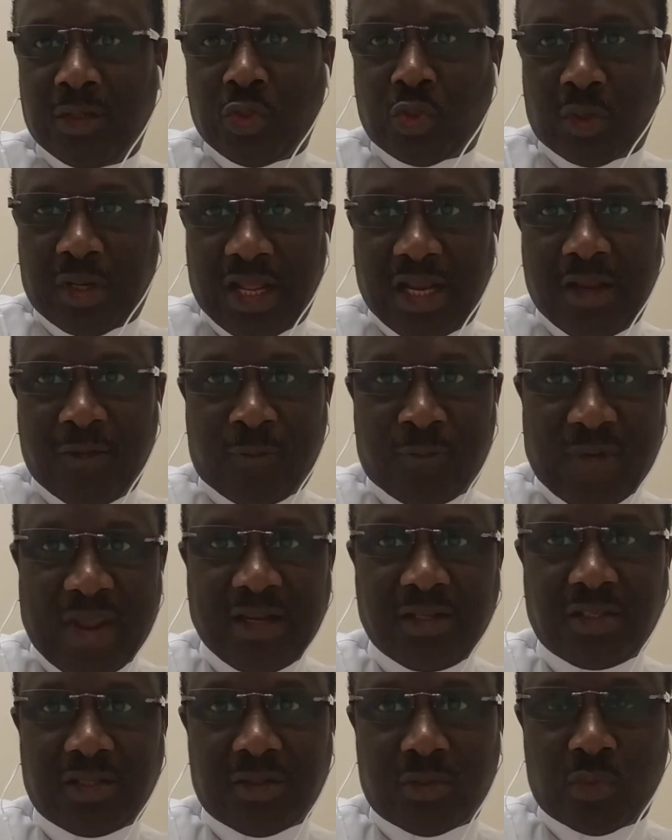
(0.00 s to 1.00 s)
To that
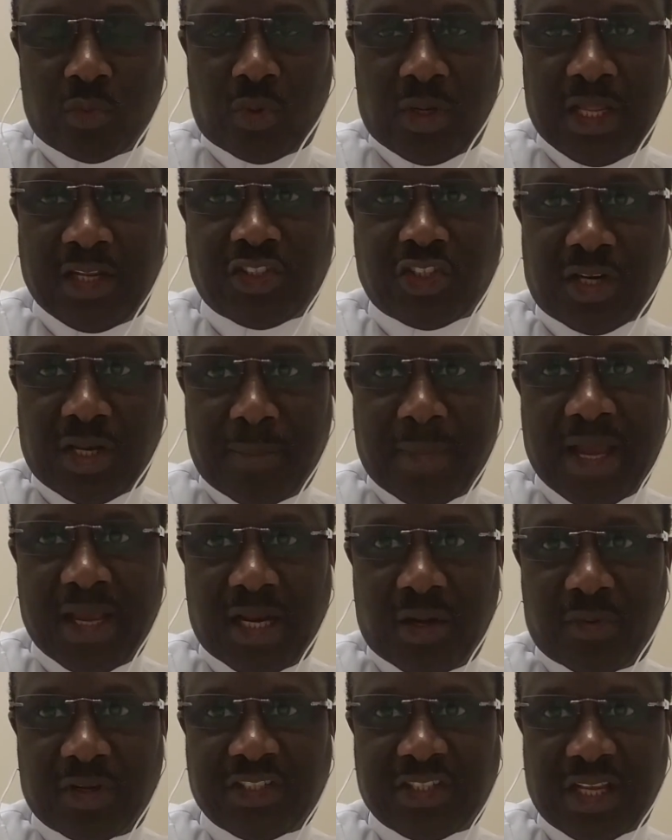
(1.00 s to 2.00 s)
effect, let's
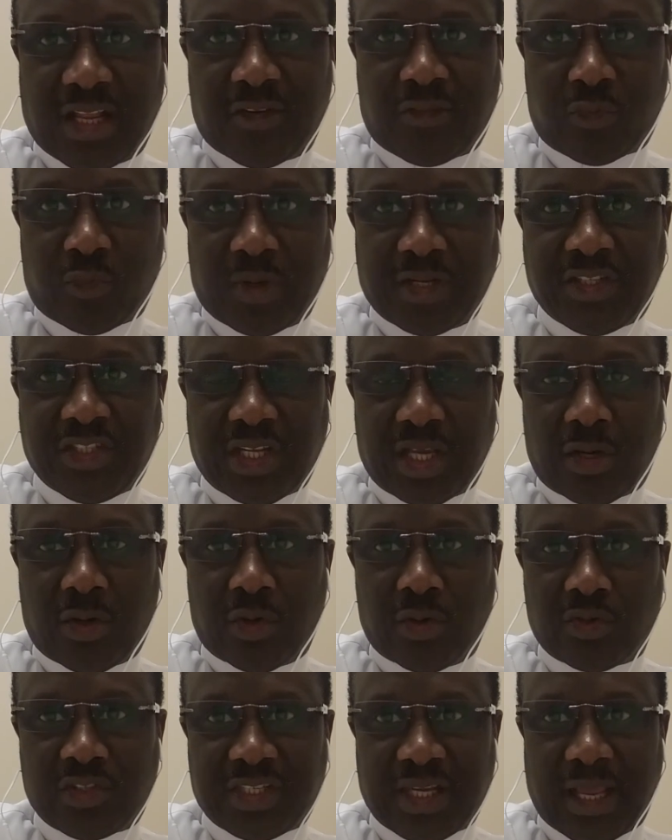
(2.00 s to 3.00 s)
remind ourselves what
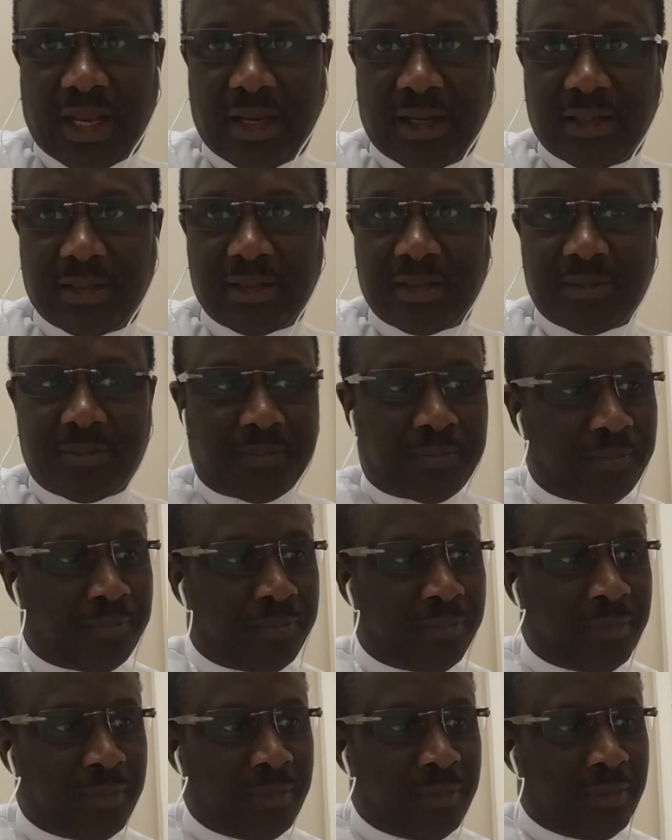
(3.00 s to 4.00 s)
Cherno said.
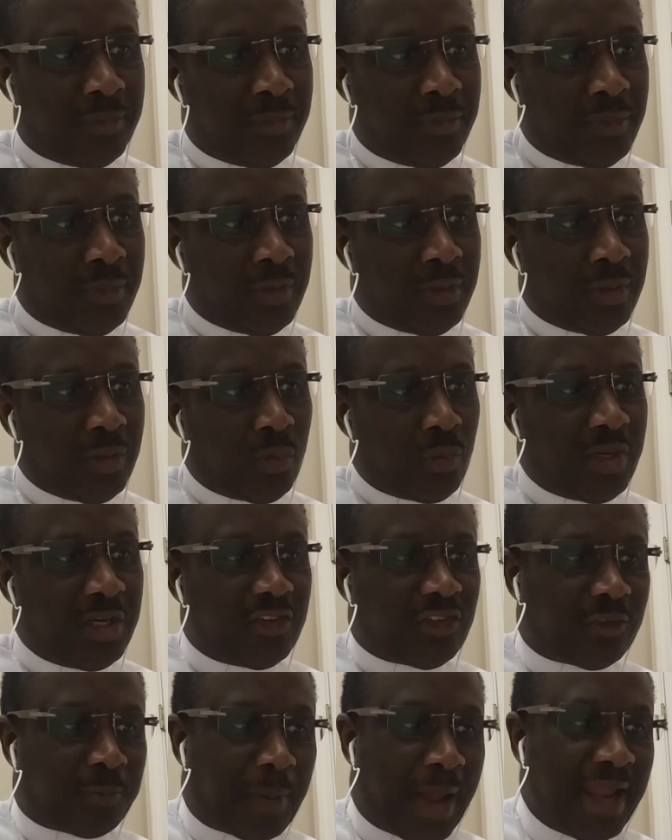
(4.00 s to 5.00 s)

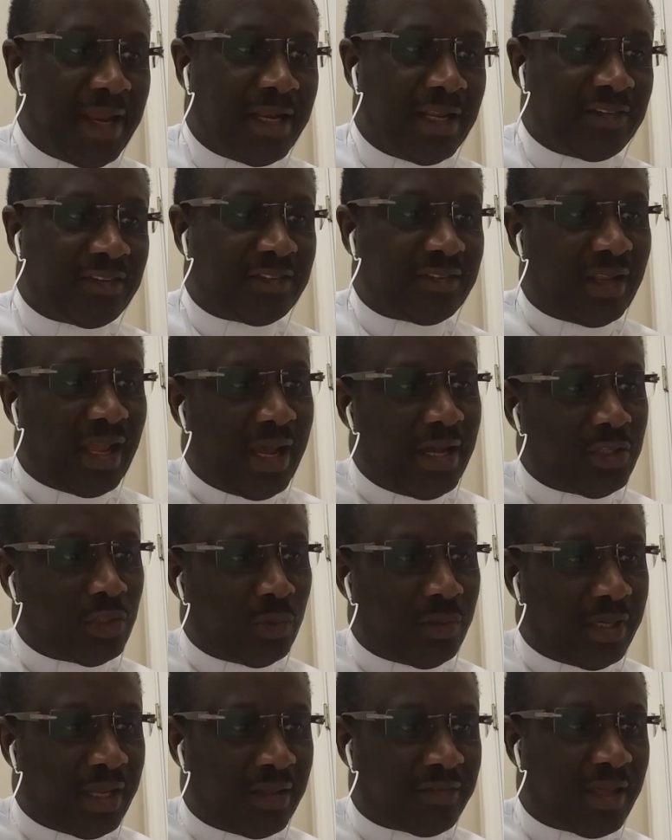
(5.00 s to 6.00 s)
When spiders are
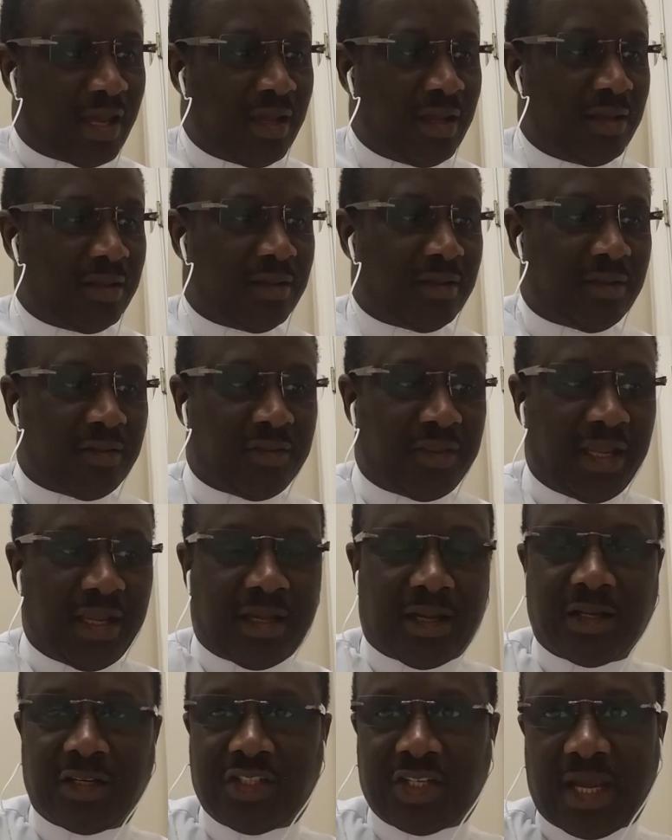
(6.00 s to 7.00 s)
together,
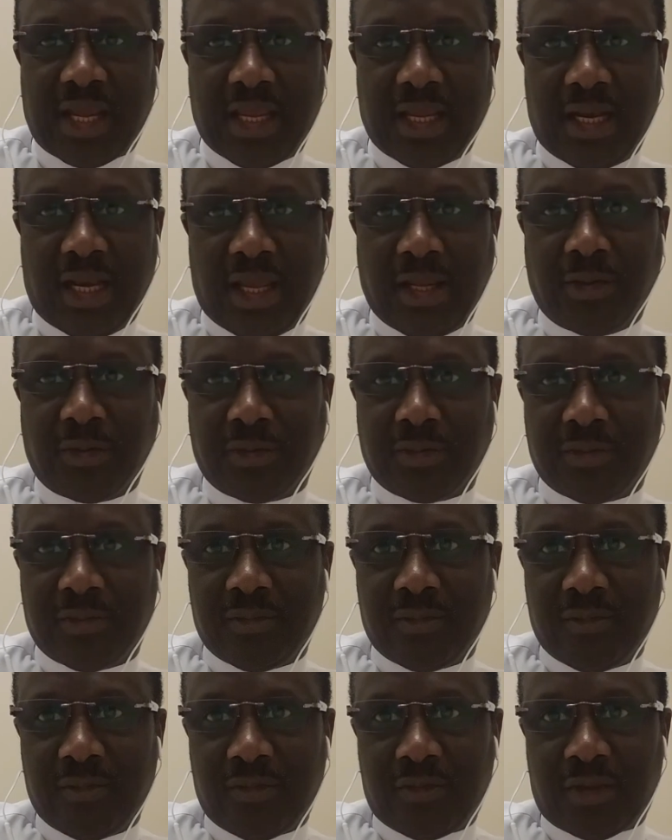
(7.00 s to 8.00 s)
they can tie a lion.
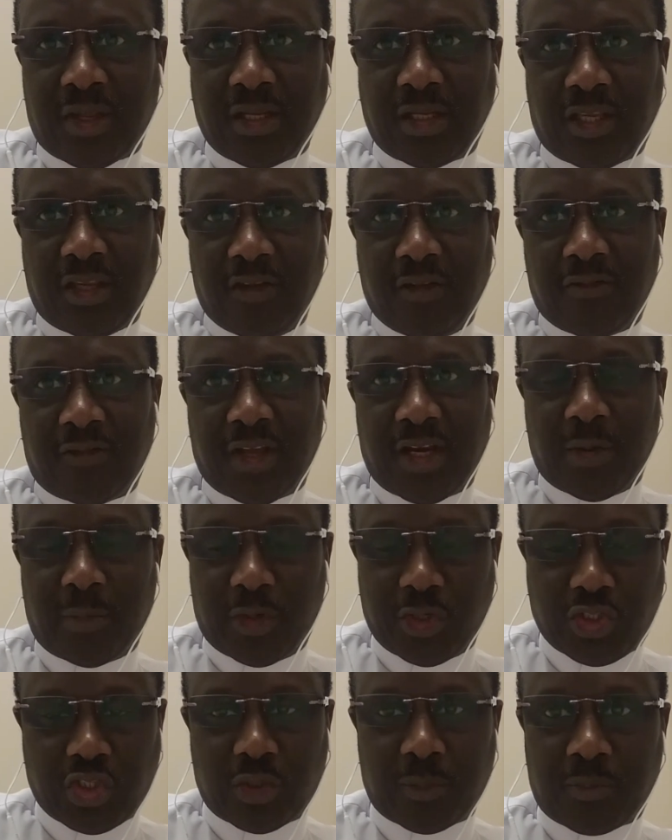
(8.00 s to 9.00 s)
Thank you very
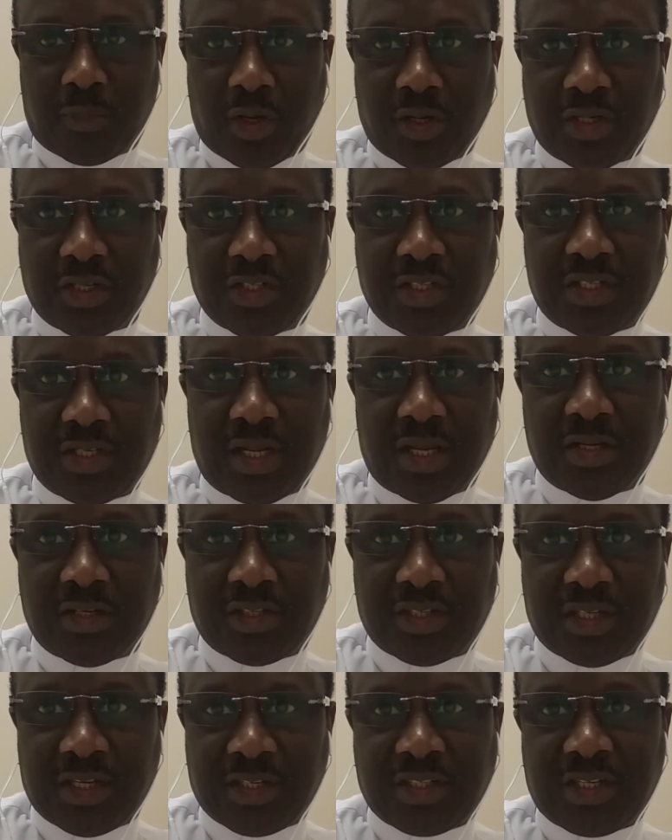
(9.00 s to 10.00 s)
much, brothers
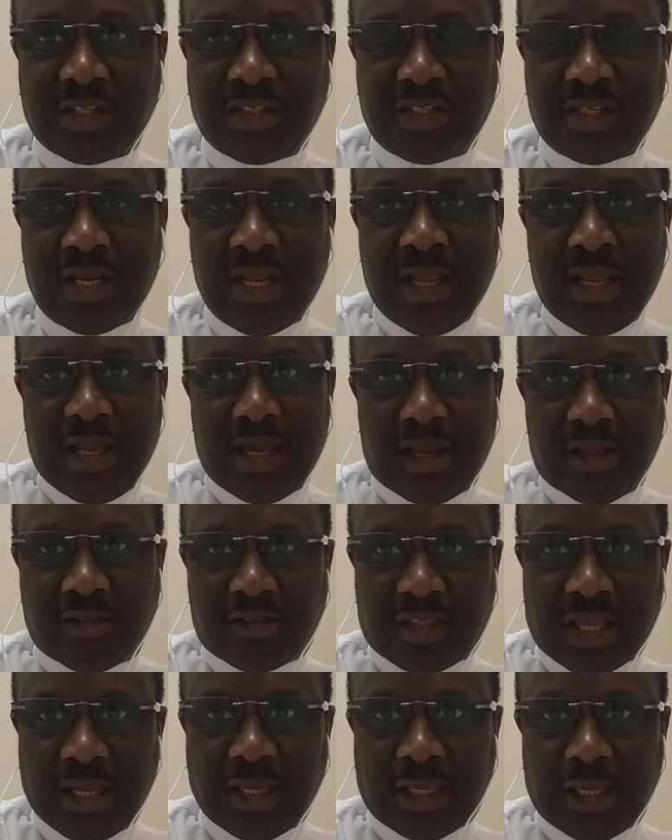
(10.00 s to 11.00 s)
and sisters.
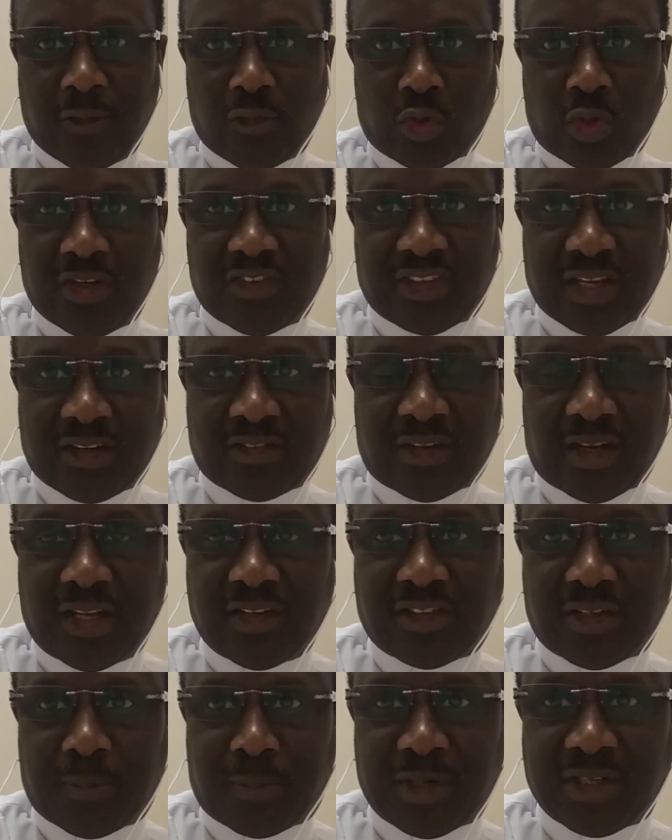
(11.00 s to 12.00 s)
And thank you to His
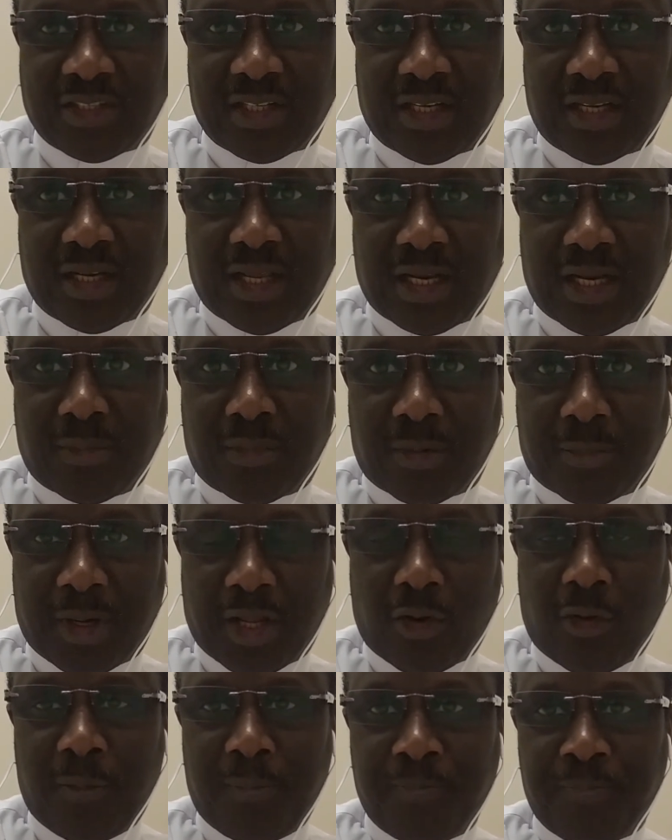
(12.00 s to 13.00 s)
Excellency President Adama
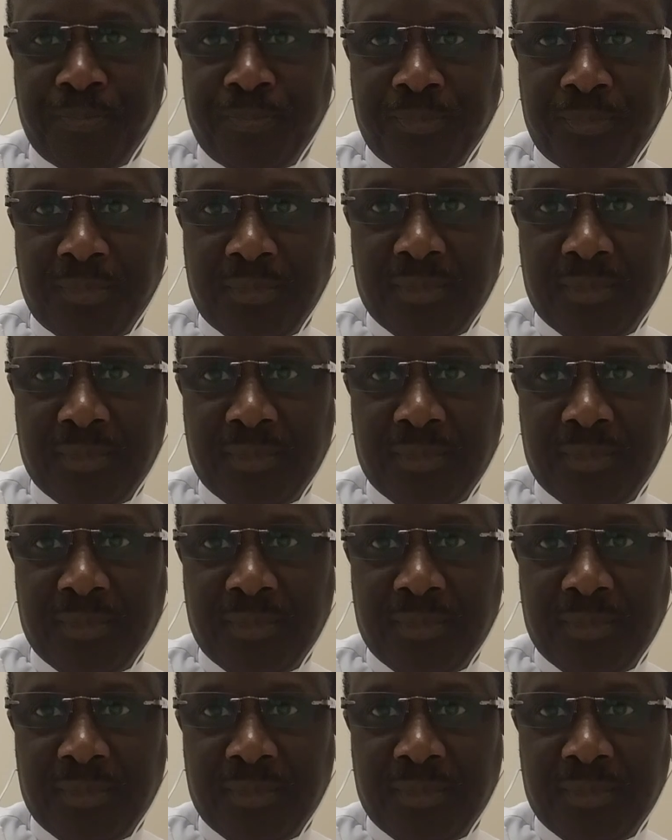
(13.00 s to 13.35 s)
Barrow,